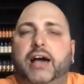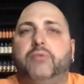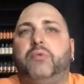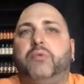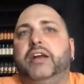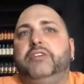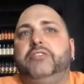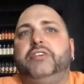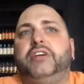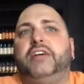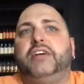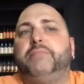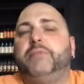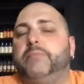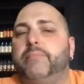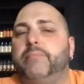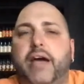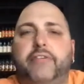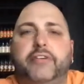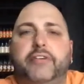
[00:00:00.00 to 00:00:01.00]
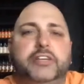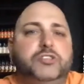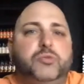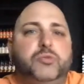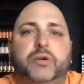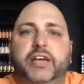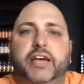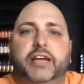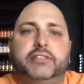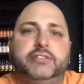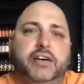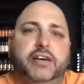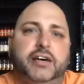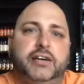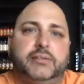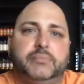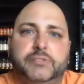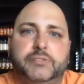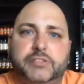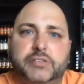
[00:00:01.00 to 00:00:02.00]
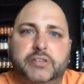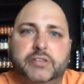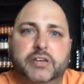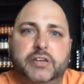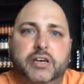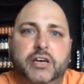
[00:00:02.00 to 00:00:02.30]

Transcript: Why do you think I've been married 28 times?